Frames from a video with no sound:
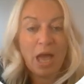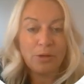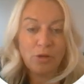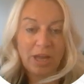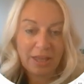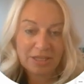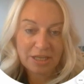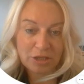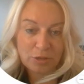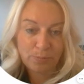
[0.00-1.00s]
You get
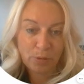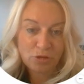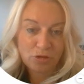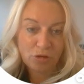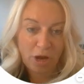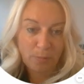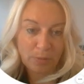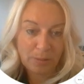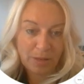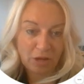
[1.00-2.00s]
to boost your
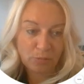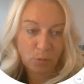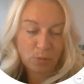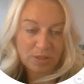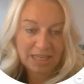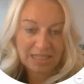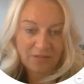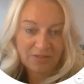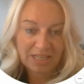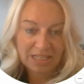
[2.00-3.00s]
company page posts
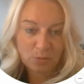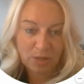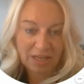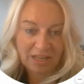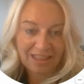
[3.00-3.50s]
7 days a week.